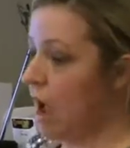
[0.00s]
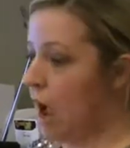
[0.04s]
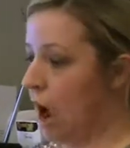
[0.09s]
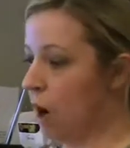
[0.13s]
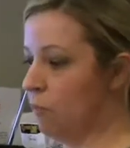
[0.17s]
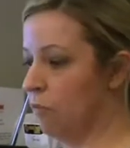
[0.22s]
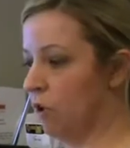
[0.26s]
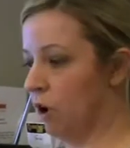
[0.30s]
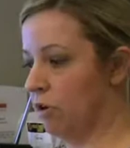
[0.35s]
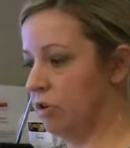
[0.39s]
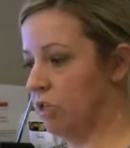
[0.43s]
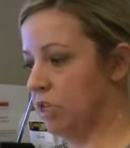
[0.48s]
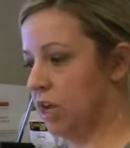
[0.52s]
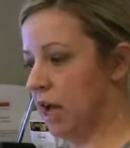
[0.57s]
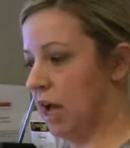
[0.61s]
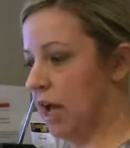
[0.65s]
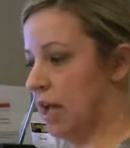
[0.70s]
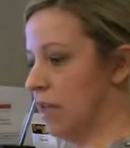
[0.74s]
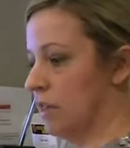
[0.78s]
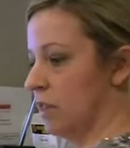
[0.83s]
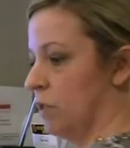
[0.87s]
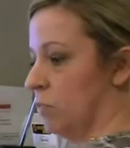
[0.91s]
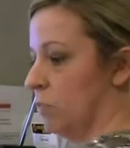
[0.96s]
and
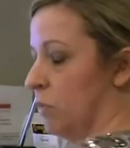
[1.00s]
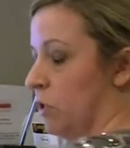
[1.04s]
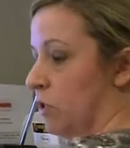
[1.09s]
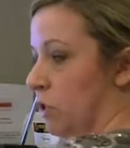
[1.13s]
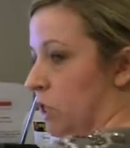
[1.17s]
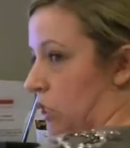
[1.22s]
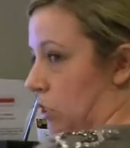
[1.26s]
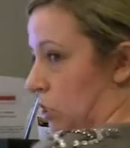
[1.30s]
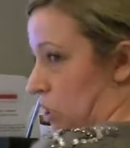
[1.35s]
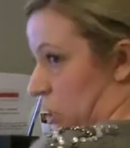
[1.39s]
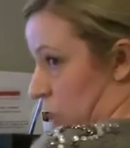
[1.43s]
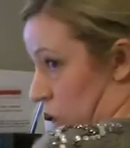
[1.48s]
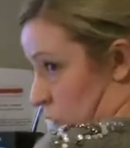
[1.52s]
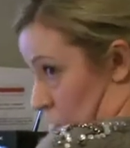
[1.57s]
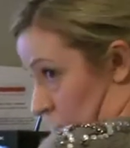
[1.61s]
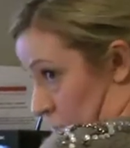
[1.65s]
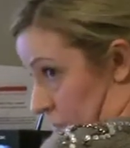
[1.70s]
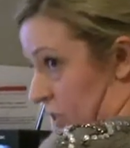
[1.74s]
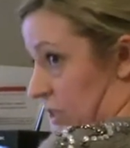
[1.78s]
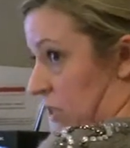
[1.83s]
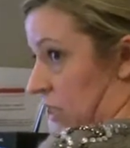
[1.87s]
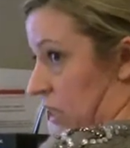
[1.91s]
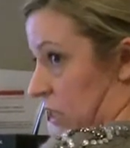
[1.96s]
rotate the body to the
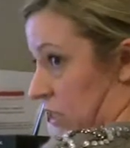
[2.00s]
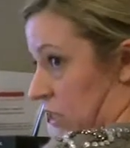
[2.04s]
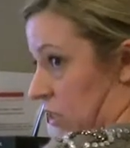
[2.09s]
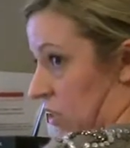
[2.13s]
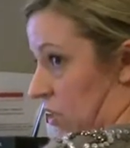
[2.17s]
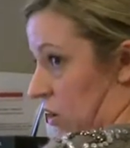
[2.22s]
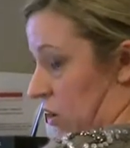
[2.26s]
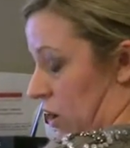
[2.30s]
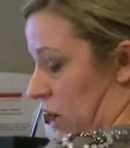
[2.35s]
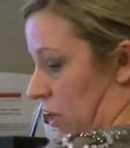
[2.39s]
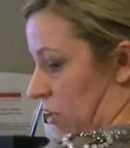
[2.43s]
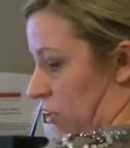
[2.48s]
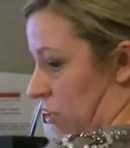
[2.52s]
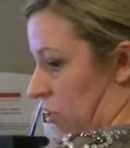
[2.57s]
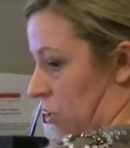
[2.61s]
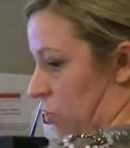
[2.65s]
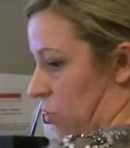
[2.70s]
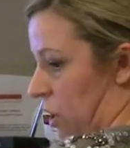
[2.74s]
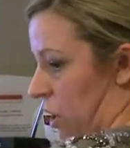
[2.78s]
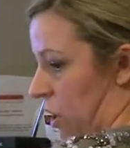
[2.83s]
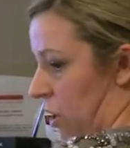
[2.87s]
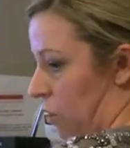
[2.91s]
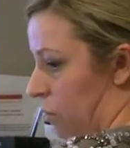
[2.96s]
opposite side
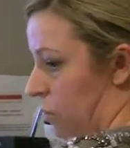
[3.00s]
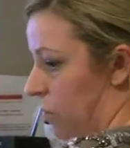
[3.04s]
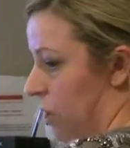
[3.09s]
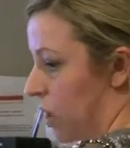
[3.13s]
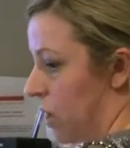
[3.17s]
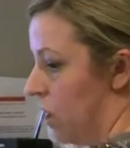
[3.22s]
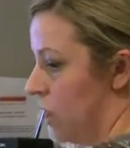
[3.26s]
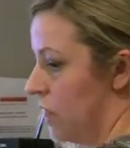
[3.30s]
as well.